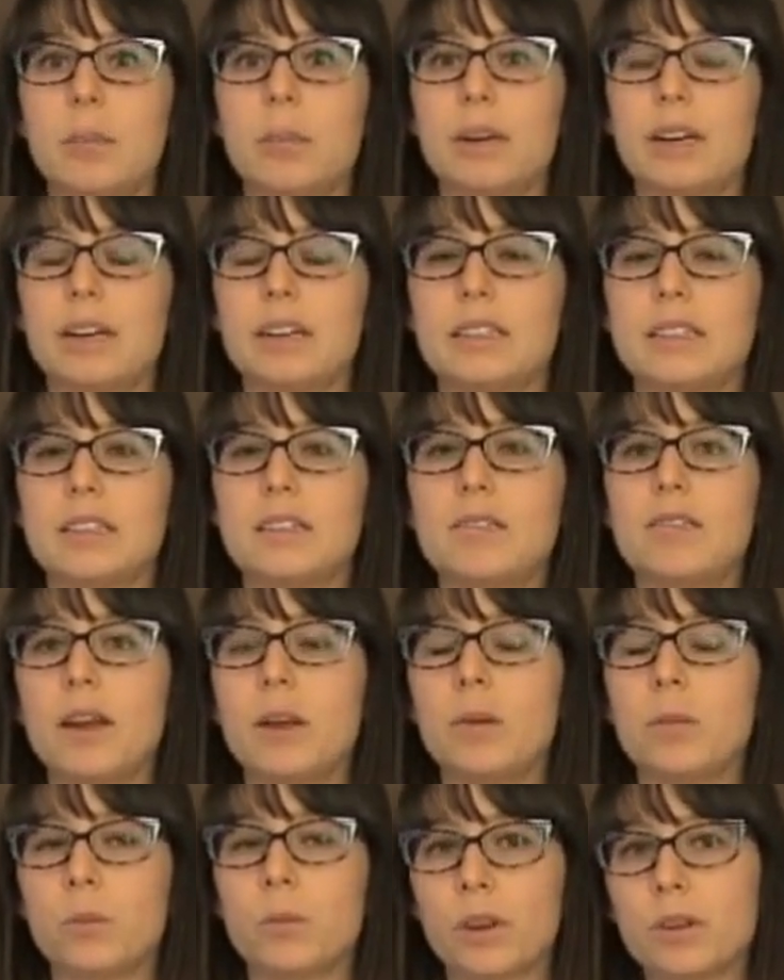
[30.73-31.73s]
But I did
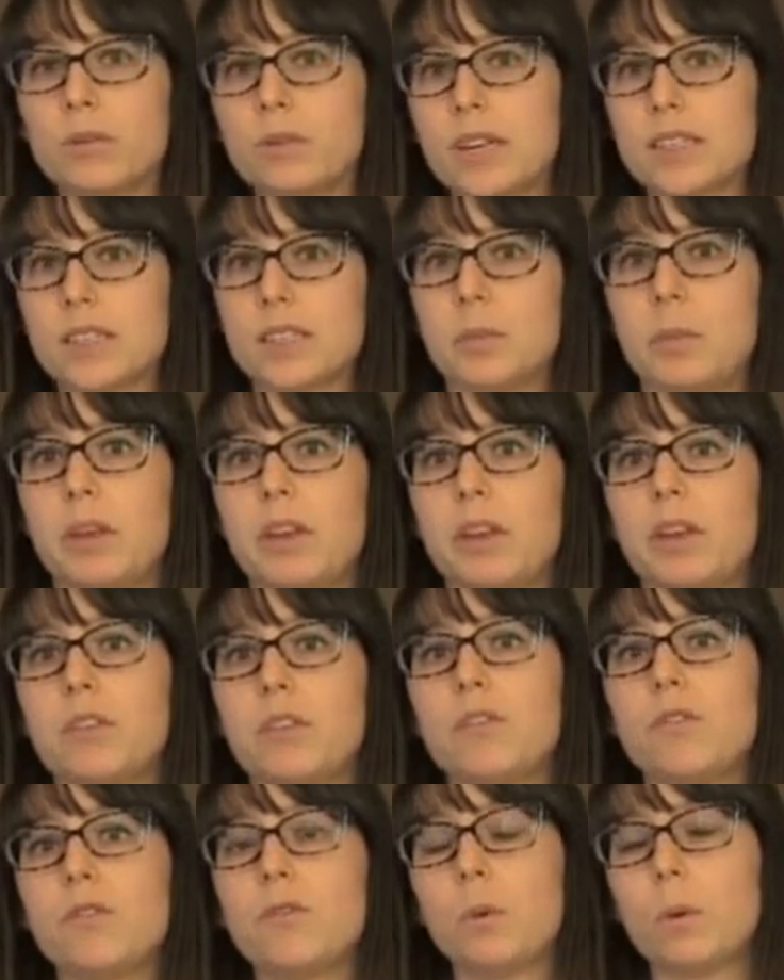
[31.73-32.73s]
find one
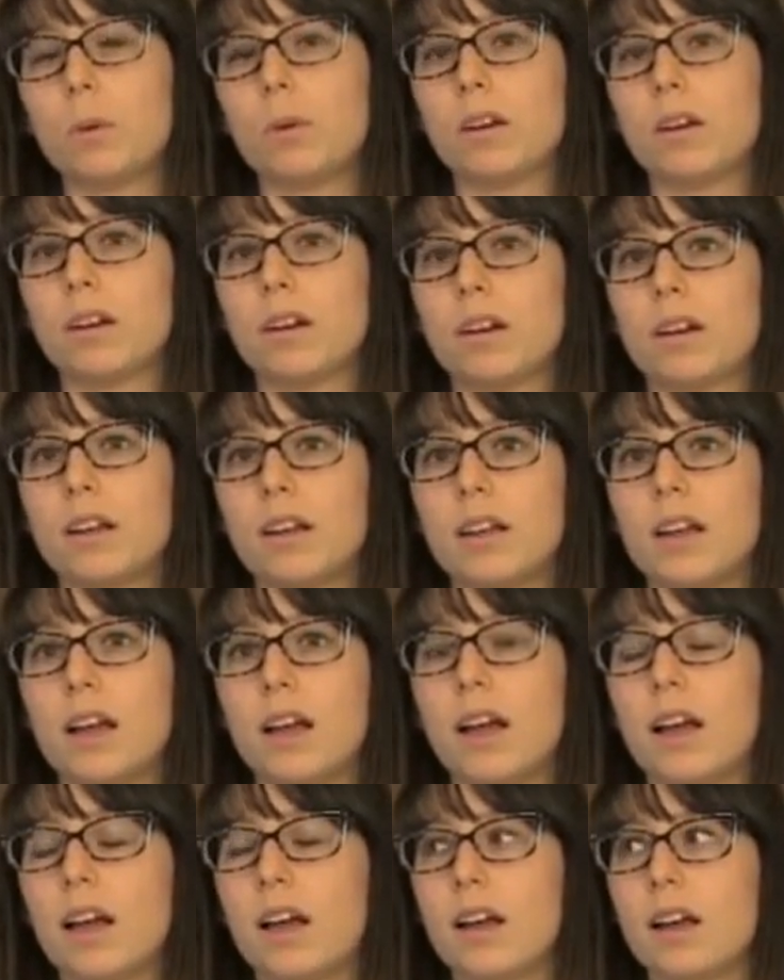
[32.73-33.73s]
recipe for
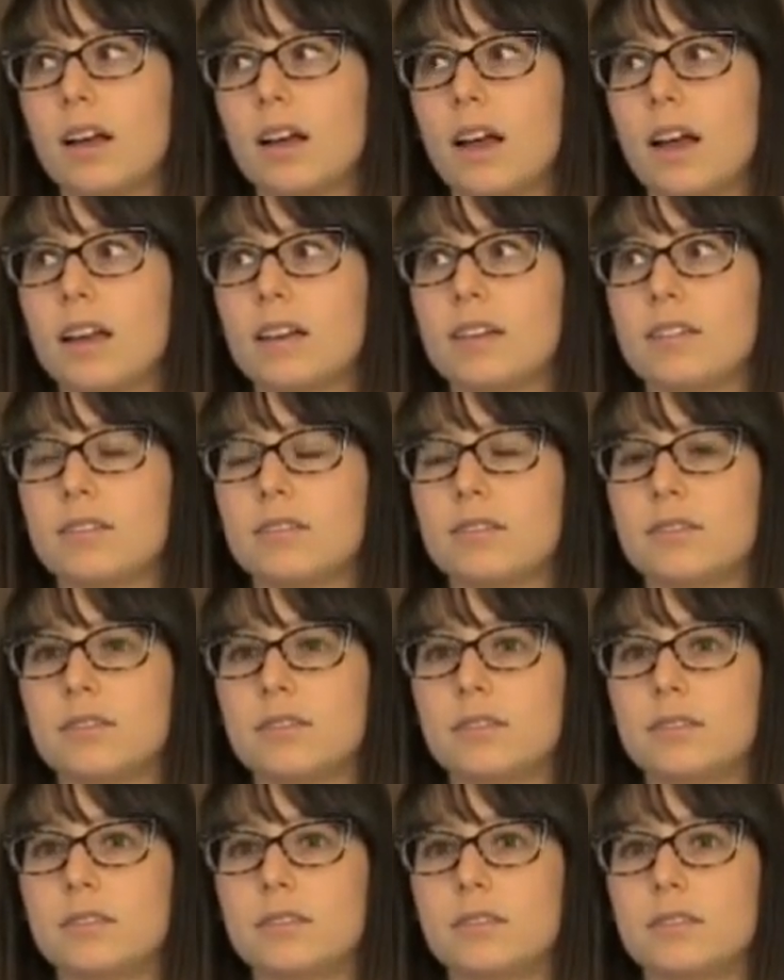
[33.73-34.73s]
a kind
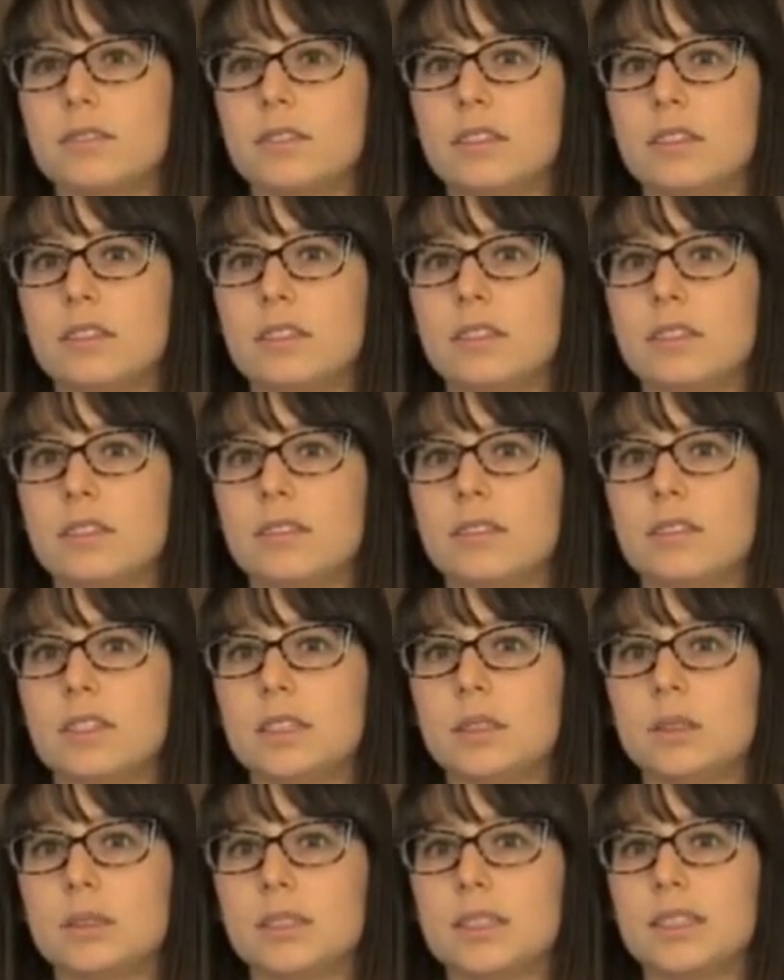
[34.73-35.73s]
of
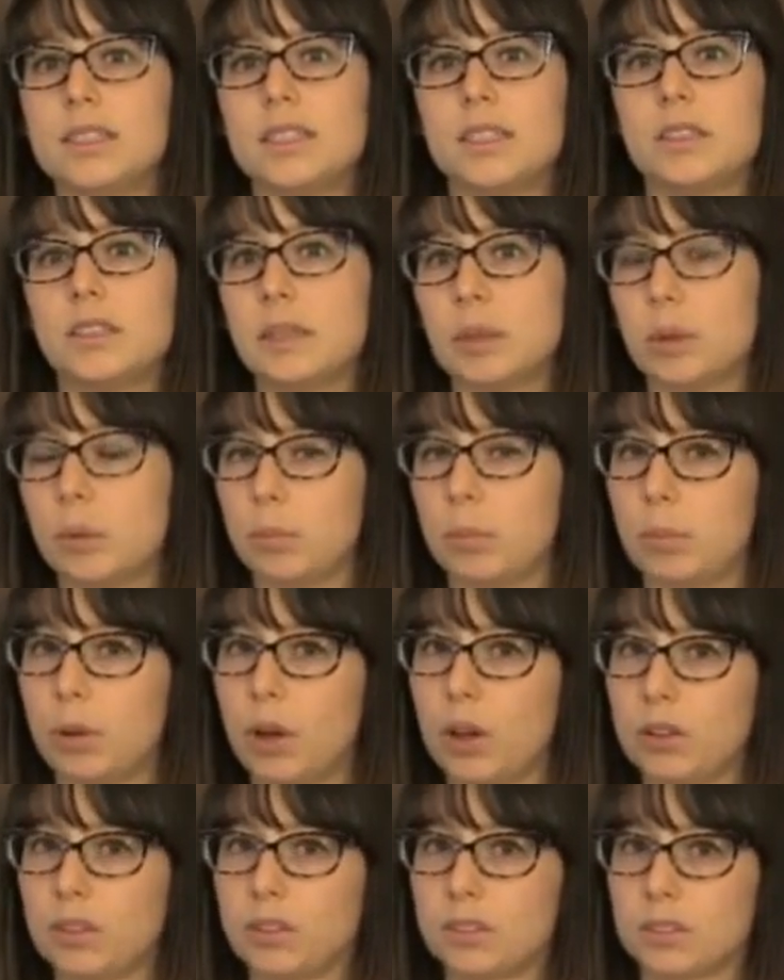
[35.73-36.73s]
little cereal
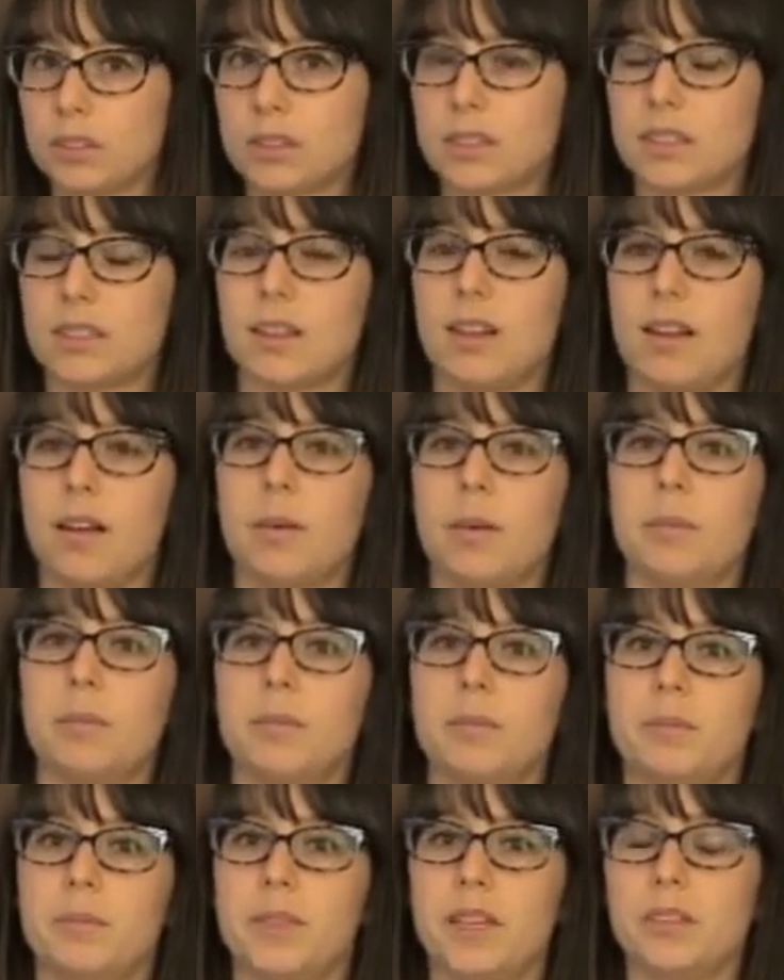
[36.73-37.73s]
balls
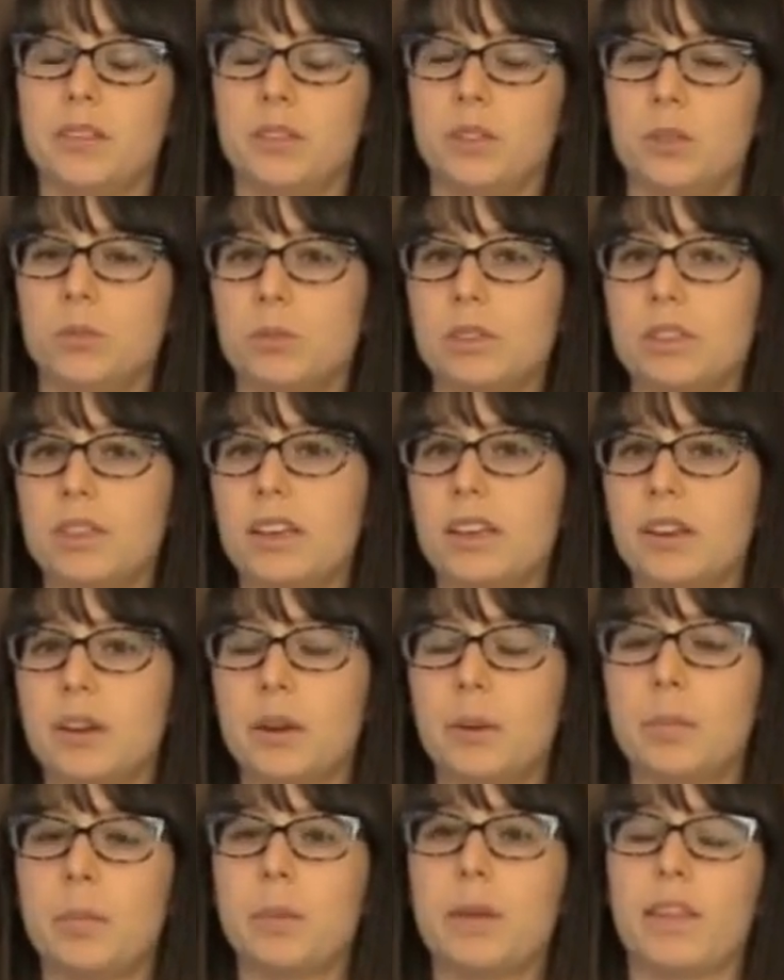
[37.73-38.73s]
um, that looked really
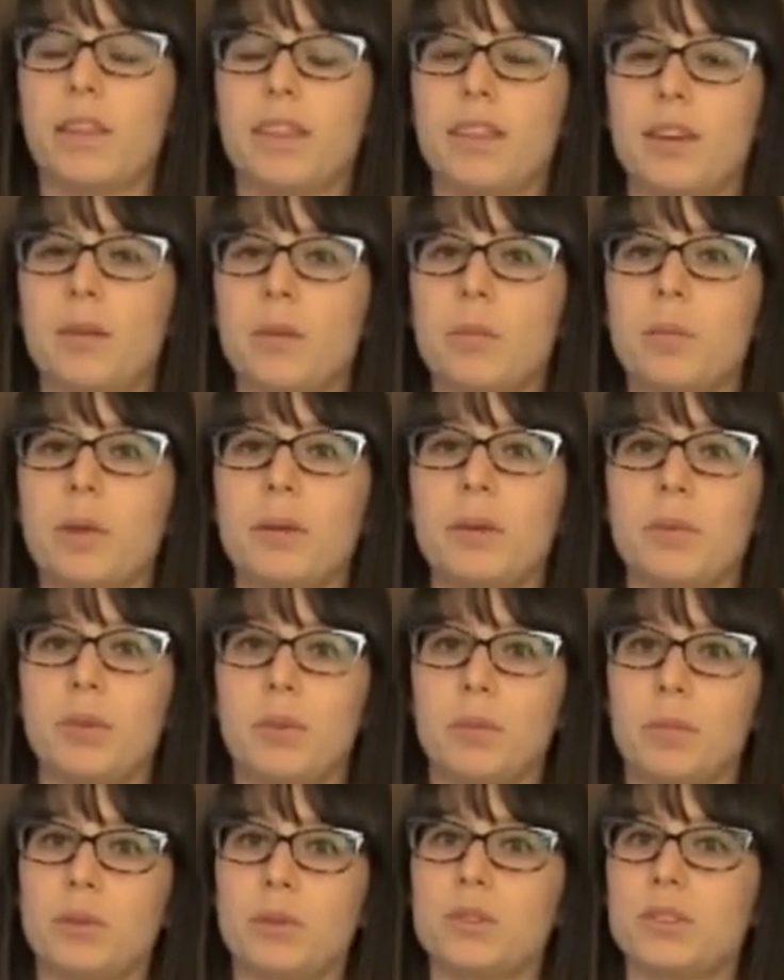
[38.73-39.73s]
good, but they were made
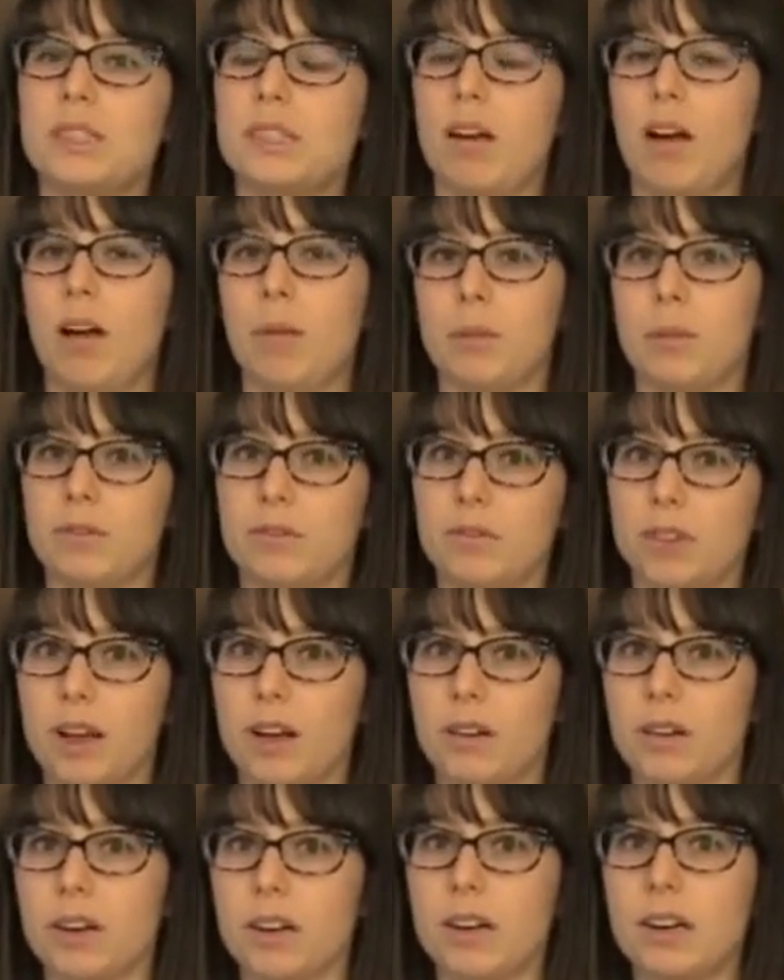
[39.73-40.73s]
with mostly almond
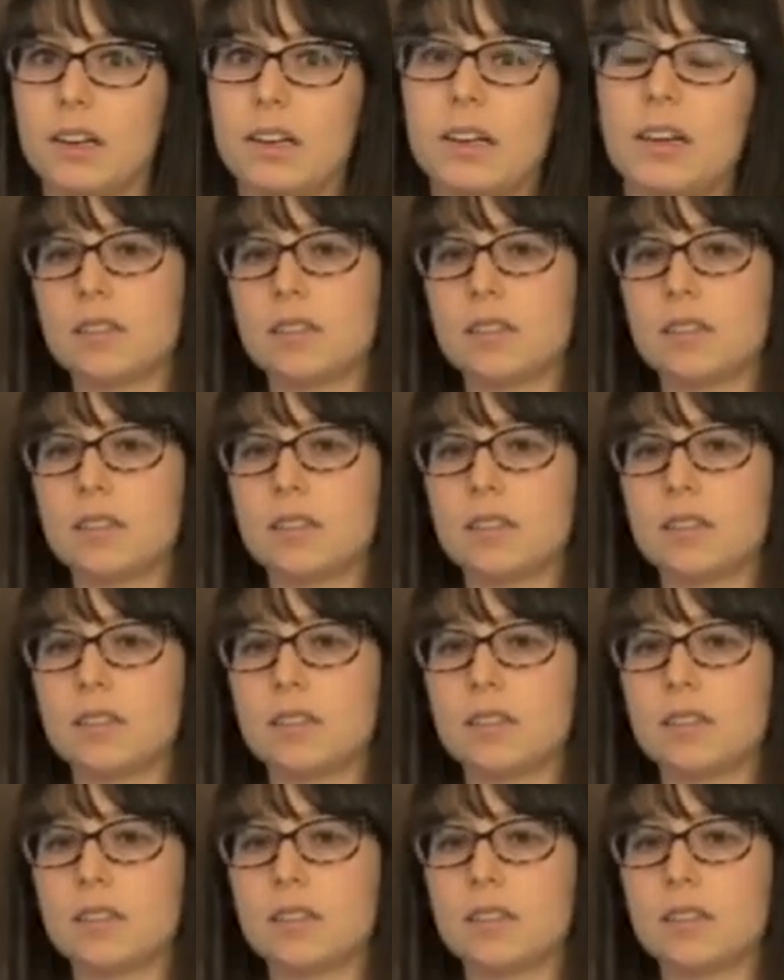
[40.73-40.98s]
flour.